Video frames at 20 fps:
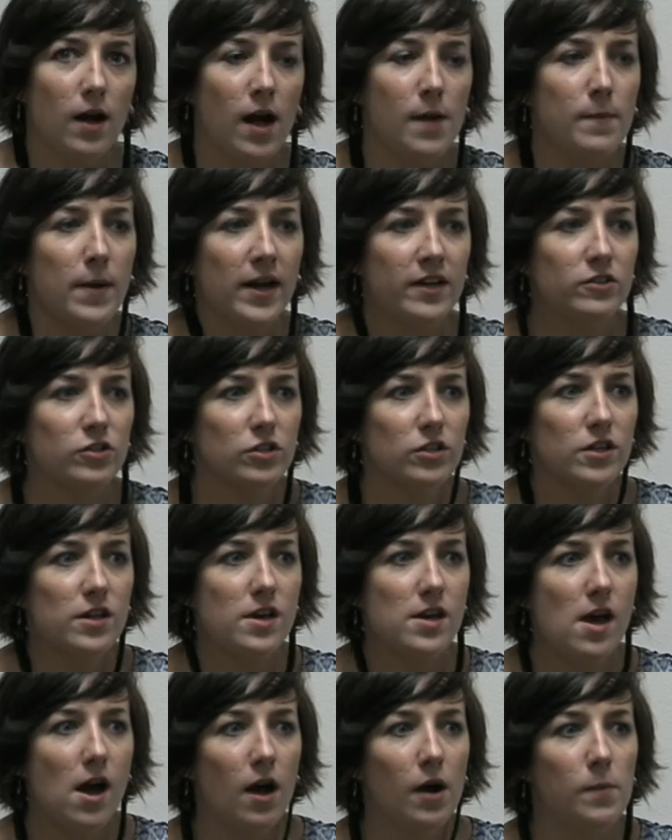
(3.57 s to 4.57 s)
I'm
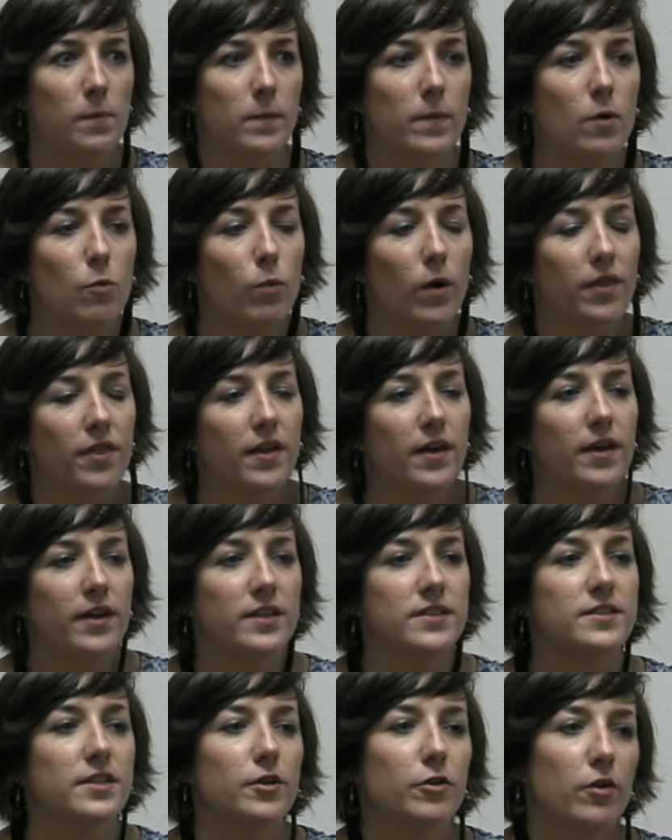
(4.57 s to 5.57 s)
actually what they
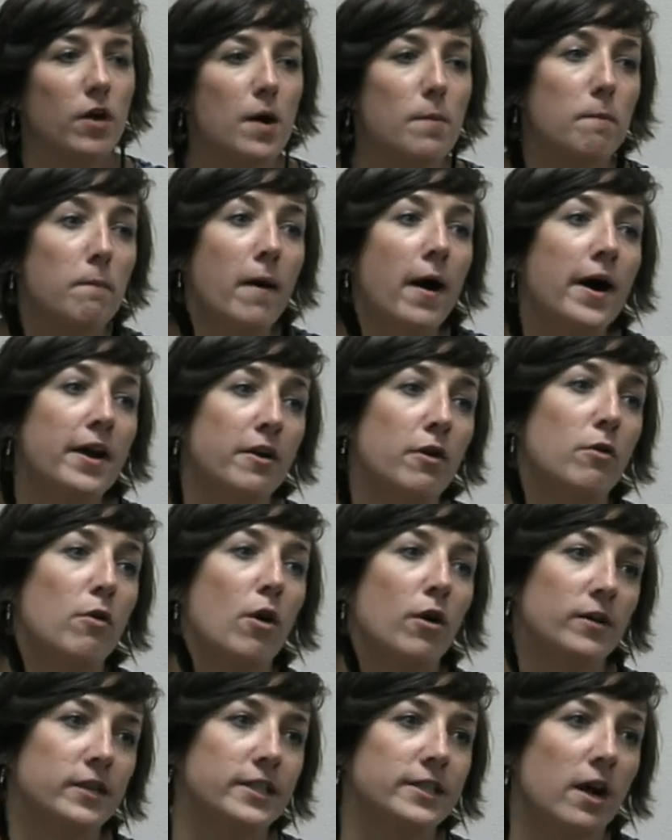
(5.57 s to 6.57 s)
consider a
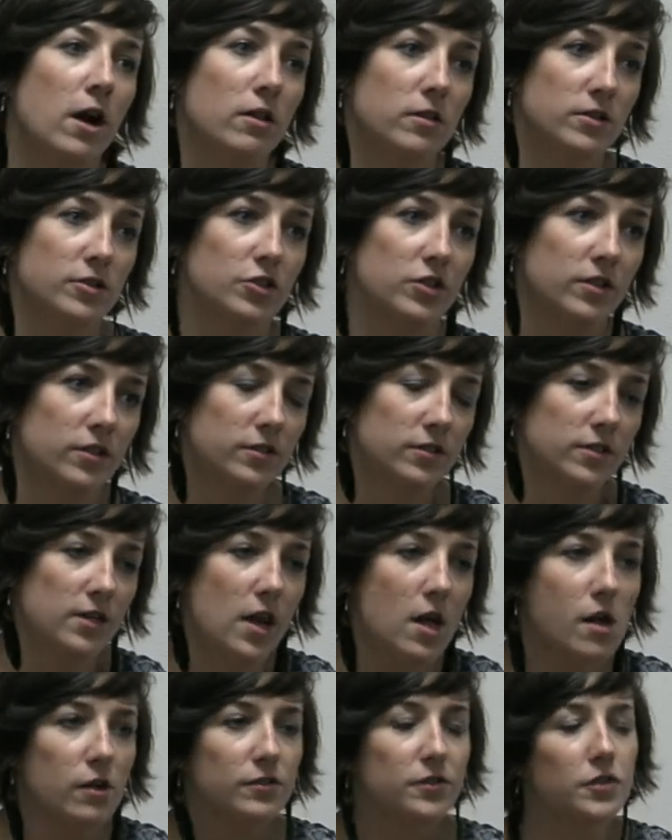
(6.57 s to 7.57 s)
bio-archaeologist.
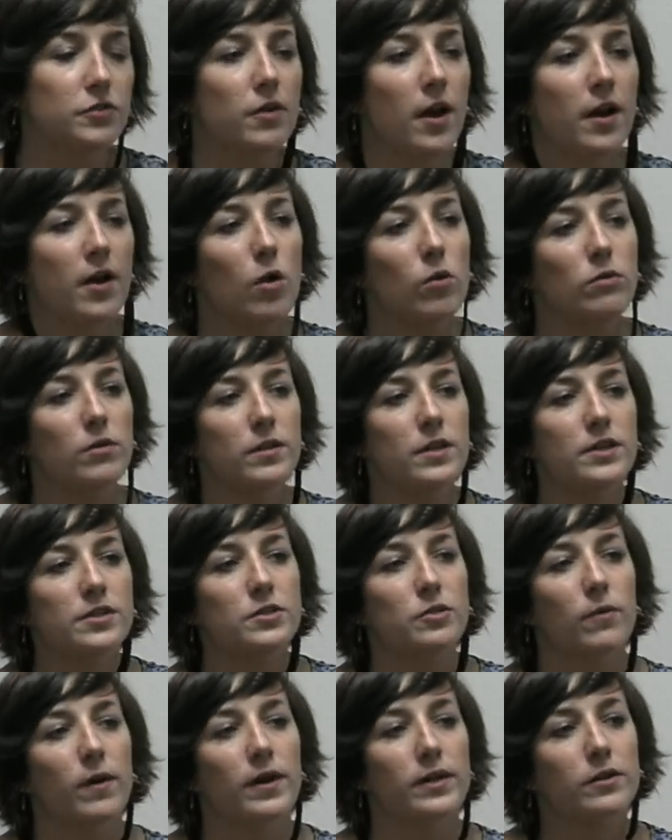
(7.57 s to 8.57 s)
So not only
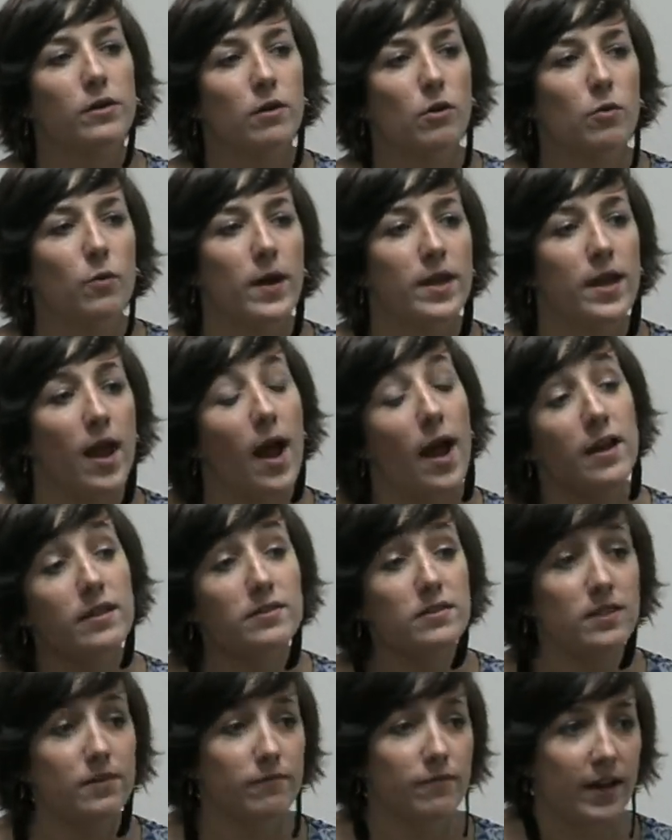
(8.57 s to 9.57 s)
do I go and
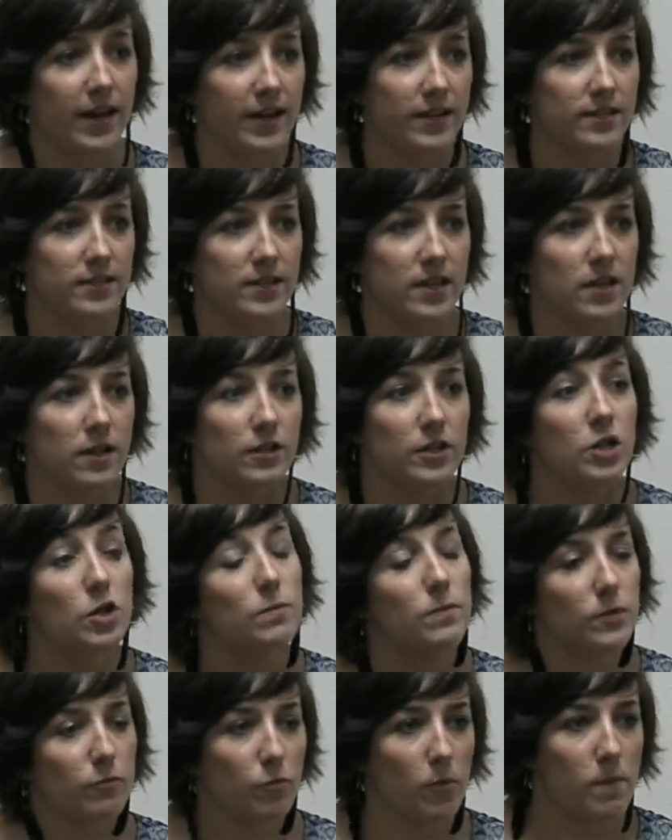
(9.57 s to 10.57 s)
excavate
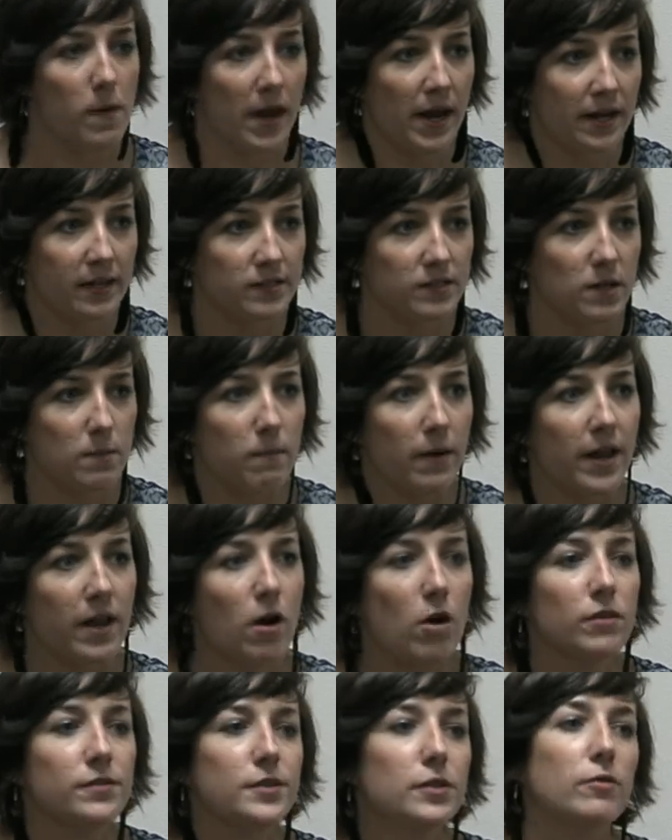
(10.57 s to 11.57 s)
human remains, but I
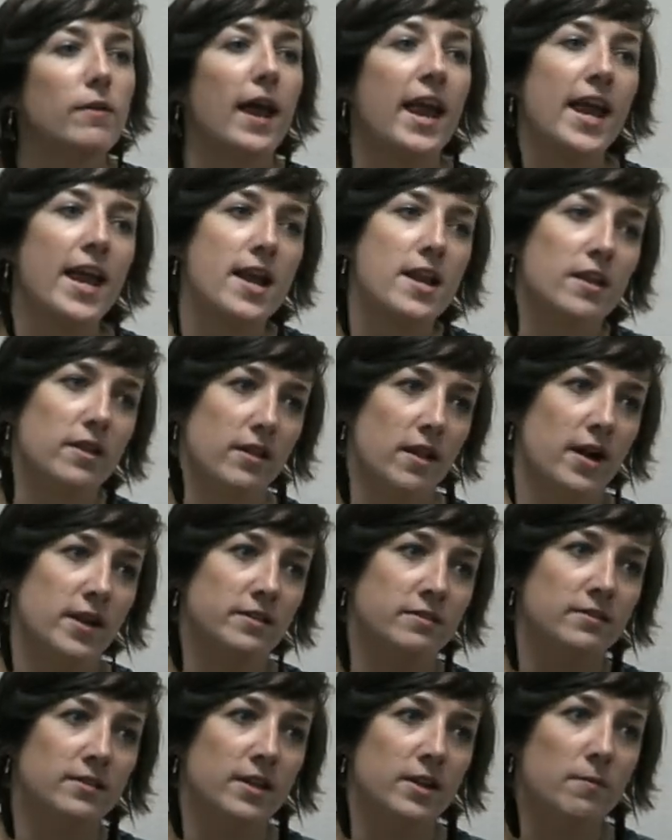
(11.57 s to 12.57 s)
also
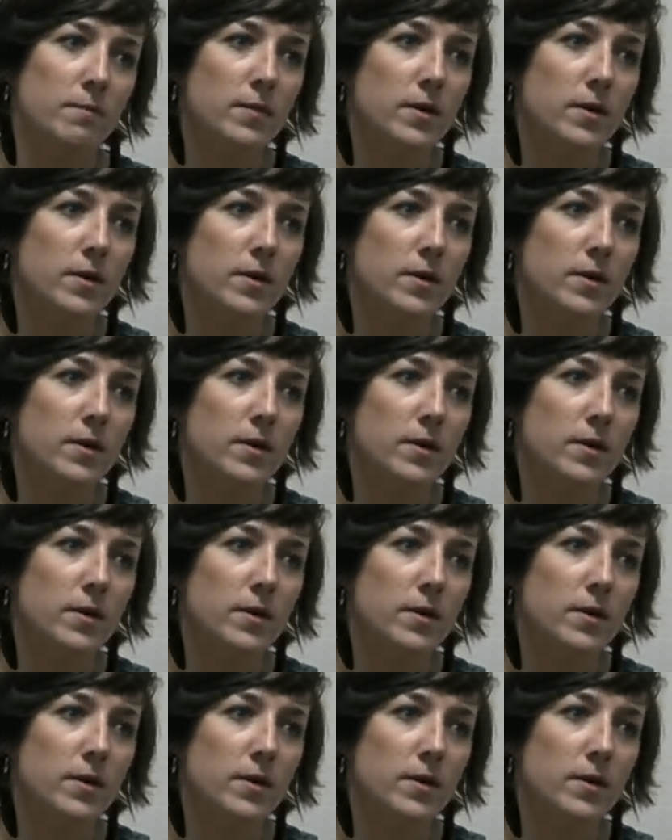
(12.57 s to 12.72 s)
analyze them.